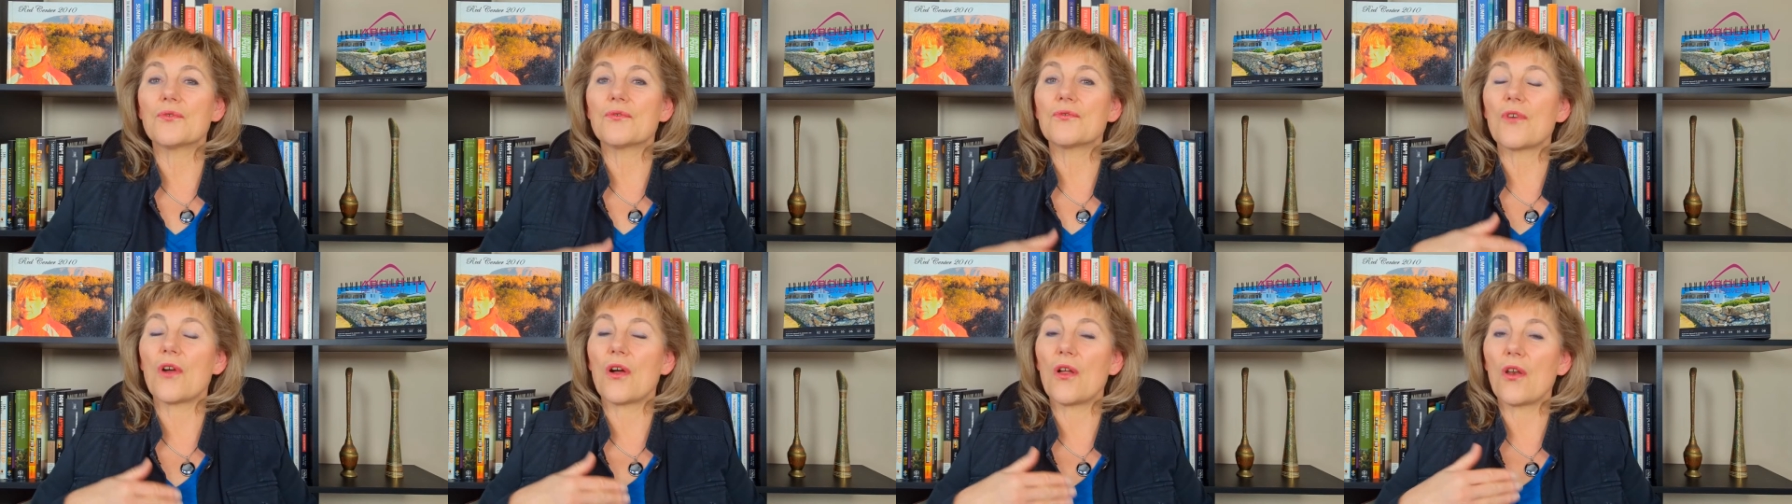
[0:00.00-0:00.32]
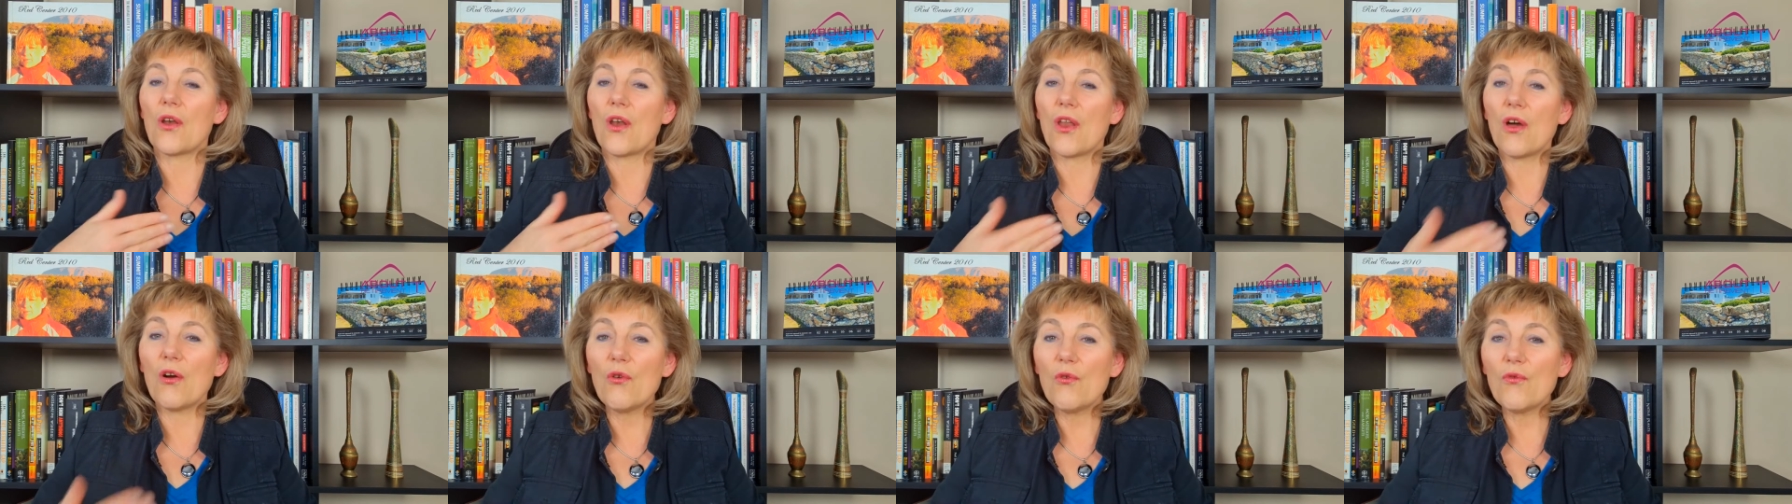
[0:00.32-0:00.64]

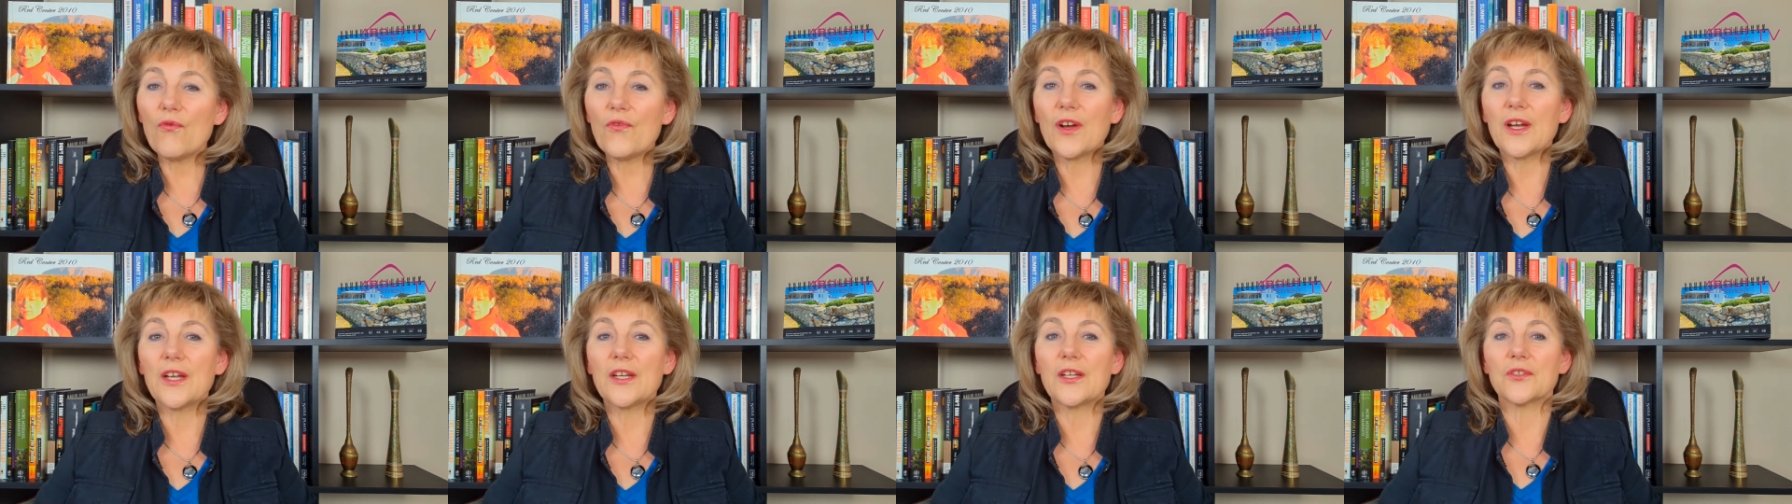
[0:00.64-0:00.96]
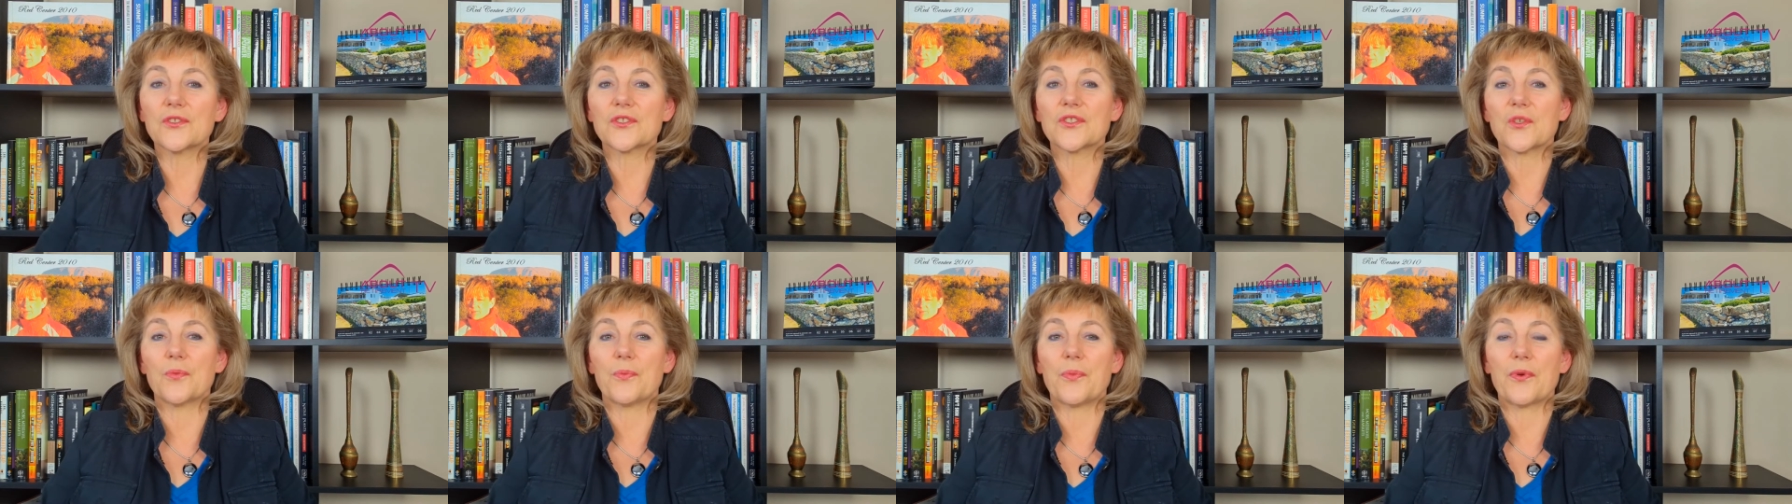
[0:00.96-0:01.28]
roll over your
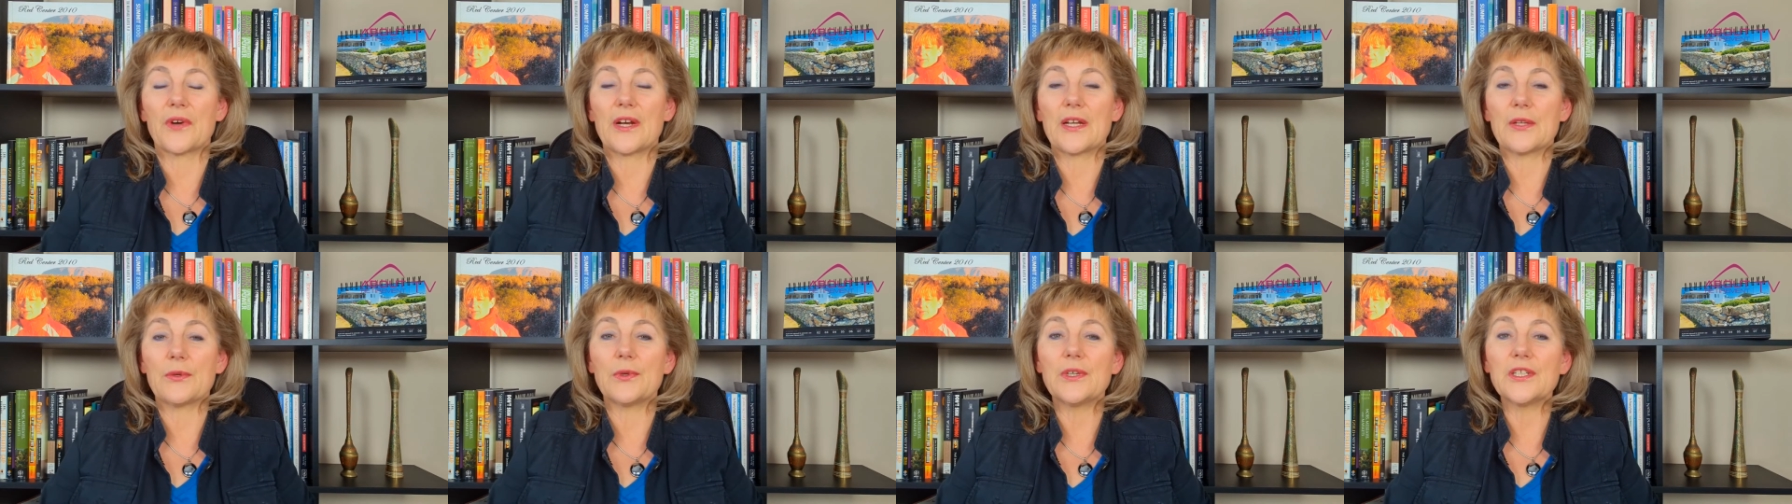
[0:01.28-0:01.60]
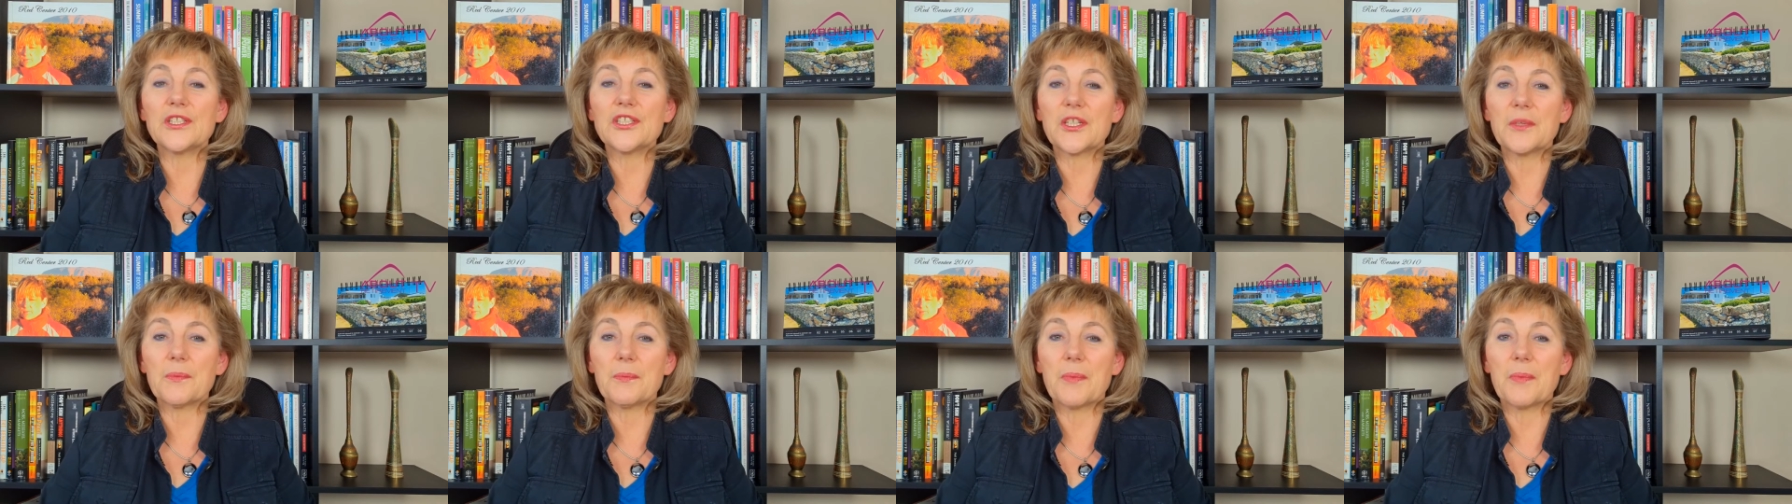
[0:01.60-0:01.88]
superannuation